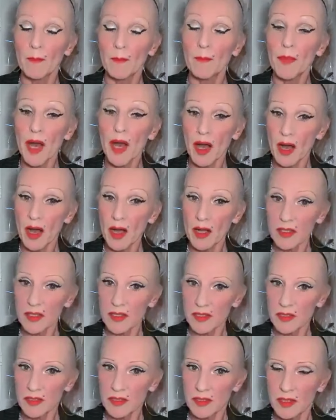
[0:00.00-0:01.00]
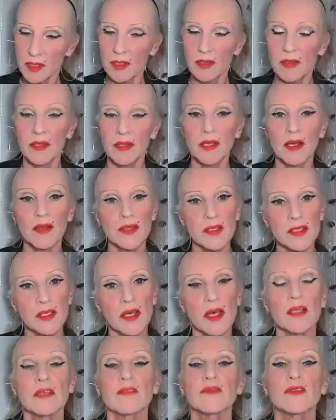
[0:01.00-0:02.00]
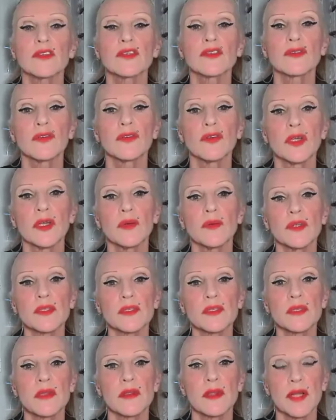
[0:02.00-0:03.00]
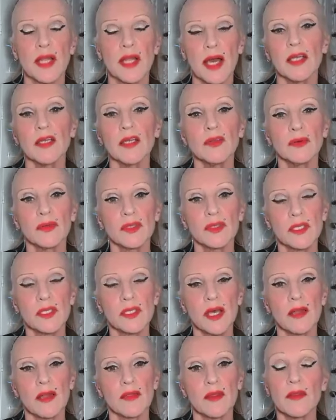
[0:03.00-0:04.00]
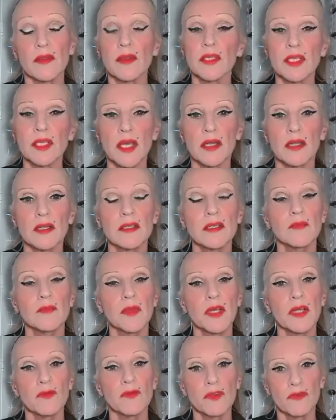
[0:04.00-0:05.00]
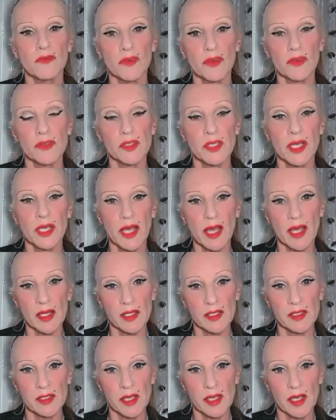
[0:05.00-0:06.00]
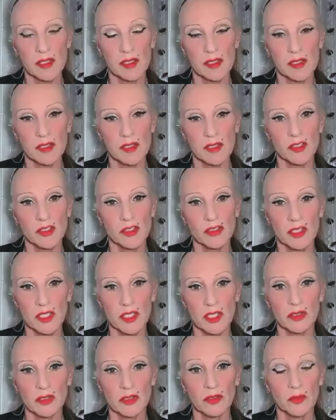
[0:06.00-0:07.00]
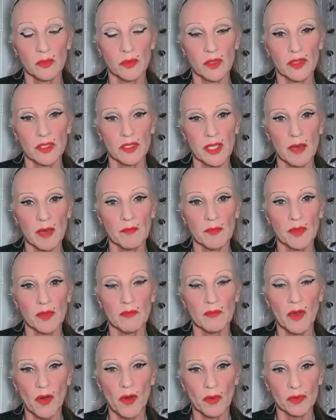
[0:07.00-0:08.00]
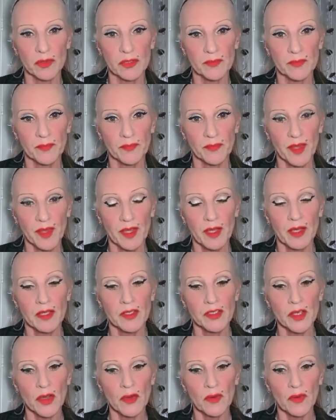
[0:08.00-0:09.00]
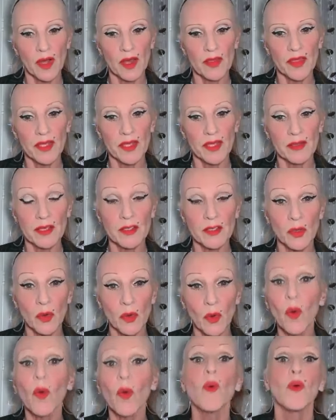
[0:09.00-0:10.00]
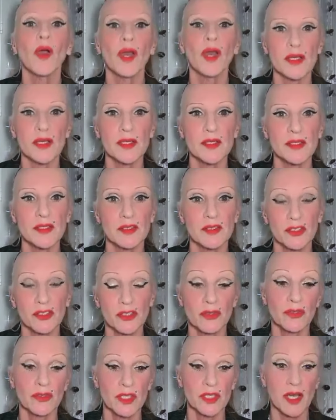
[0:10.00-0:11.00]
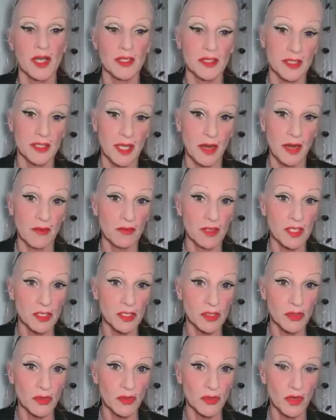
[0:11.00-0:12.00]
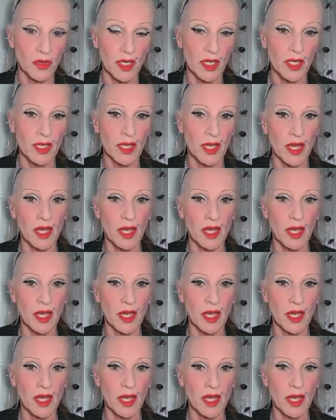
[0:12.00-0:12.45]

But the other side of the story was that the landlord said that the tenant had been refusing access to deal with the damp and mold. So I think there's always two sides to every story.